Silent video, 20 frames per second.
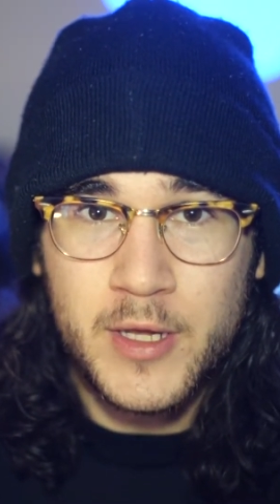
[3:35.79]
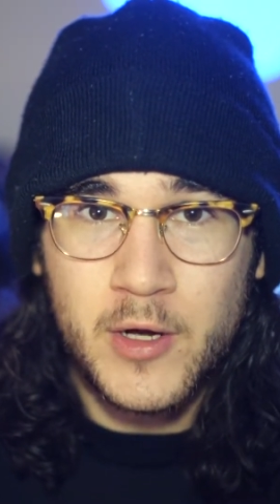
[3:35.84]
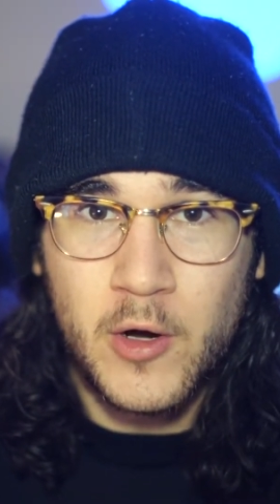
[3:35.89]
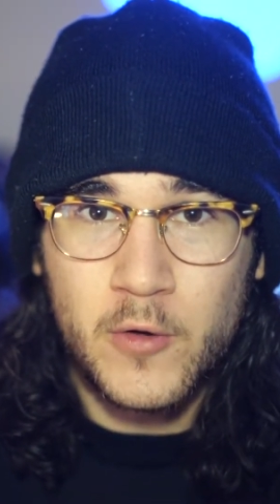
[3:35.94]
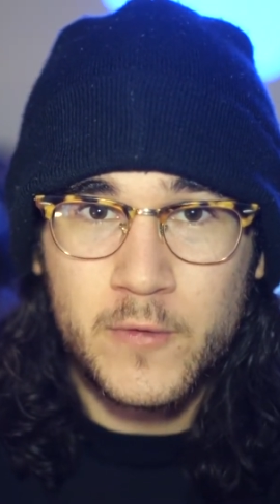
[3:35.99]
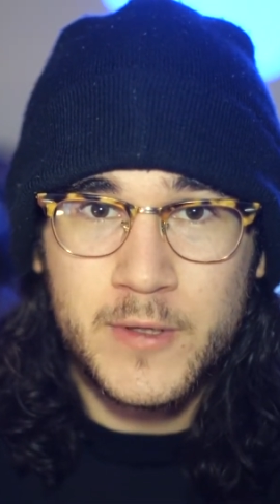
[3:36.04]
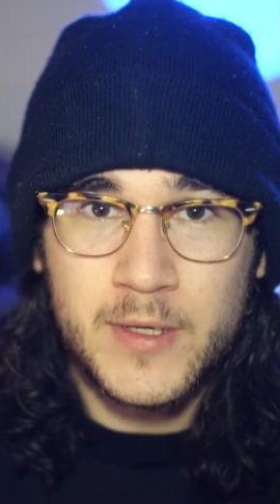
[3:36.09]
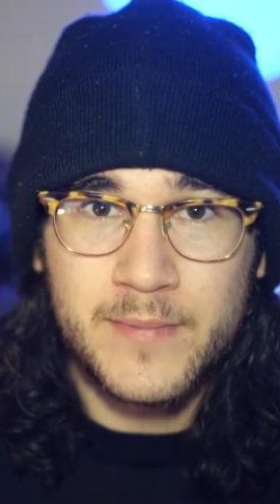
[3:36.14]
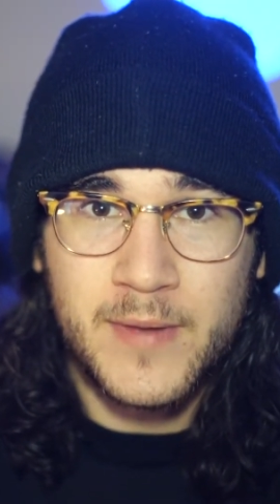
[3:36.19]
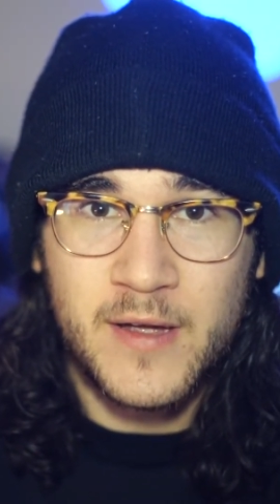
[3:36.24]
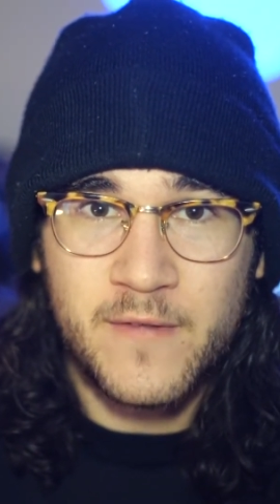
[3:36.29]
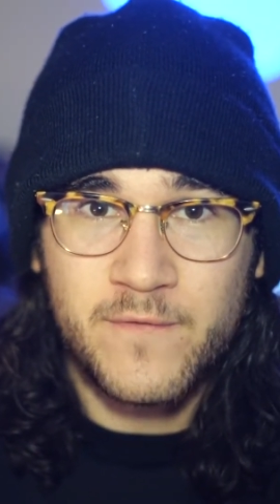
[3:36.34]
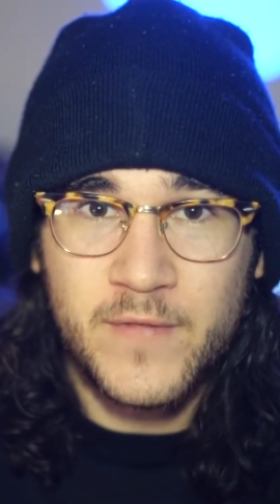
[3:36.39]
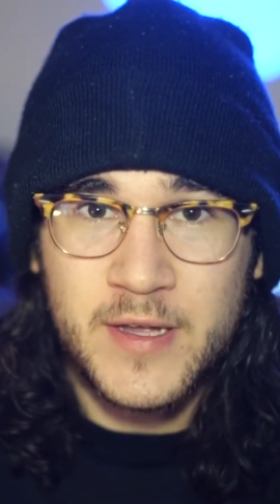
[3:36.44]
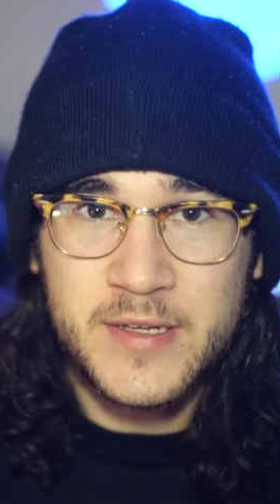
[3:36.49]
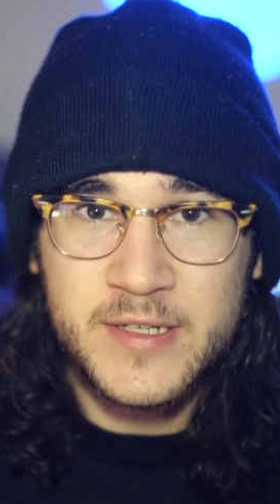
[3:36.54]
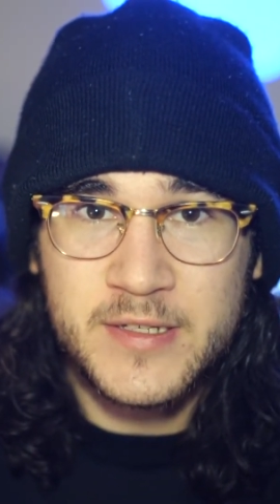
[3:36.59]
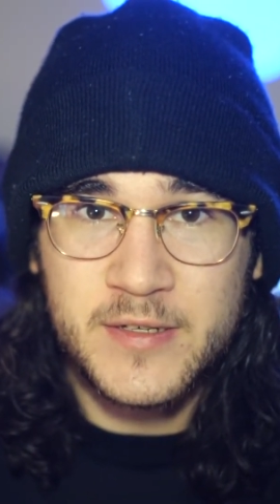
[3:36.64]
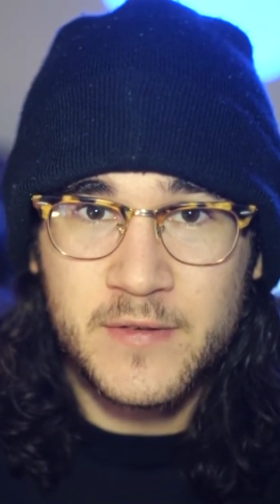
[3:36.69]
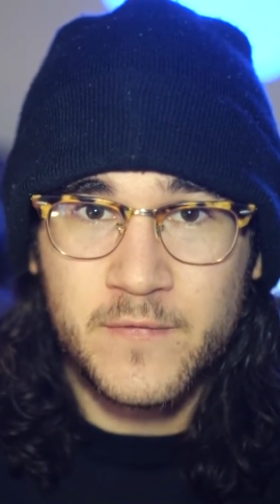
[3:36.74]
only my
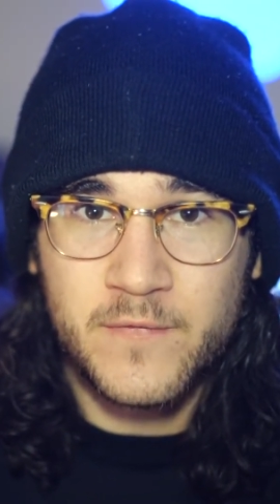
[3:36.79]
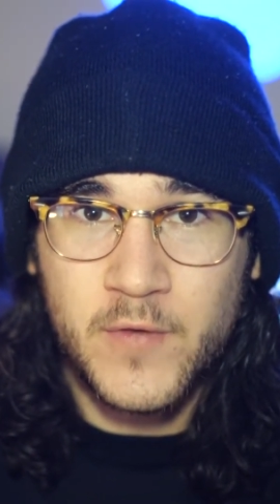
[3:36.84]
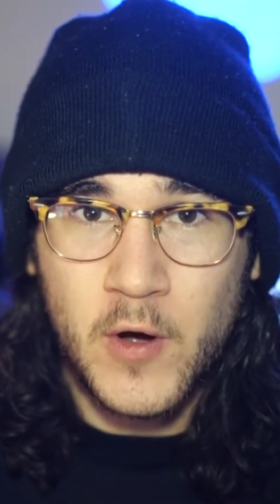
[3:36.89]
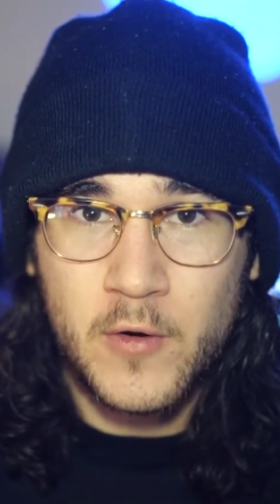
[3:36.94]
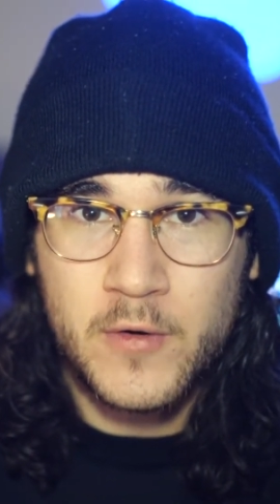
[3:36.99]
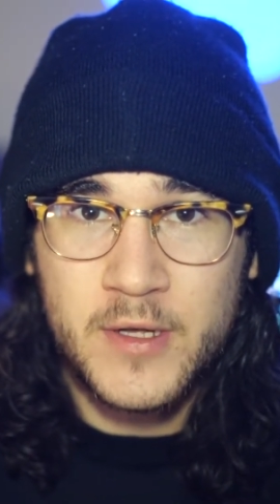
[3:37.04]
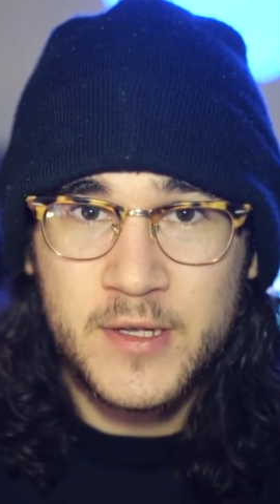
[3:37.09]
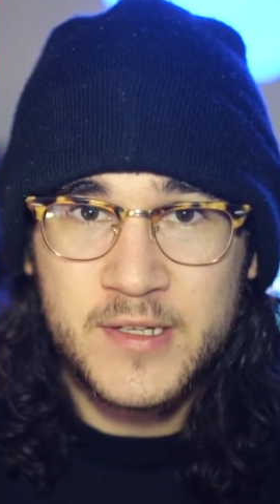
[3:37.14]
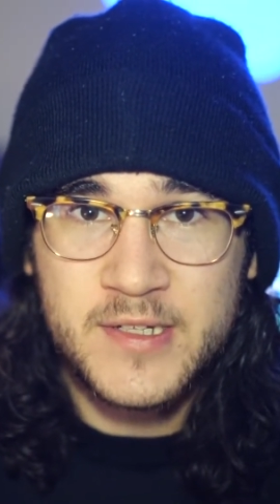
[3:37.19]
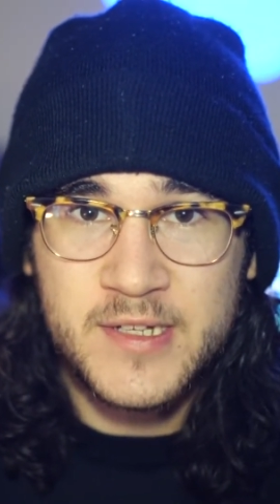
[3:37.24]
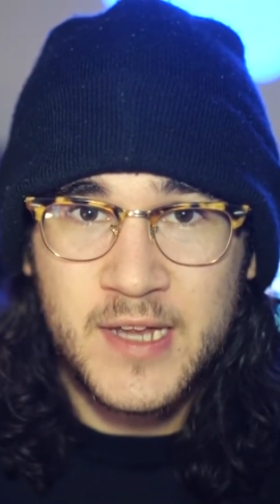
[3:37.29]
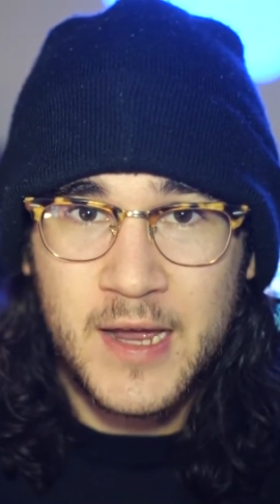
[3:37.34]
face is in focus.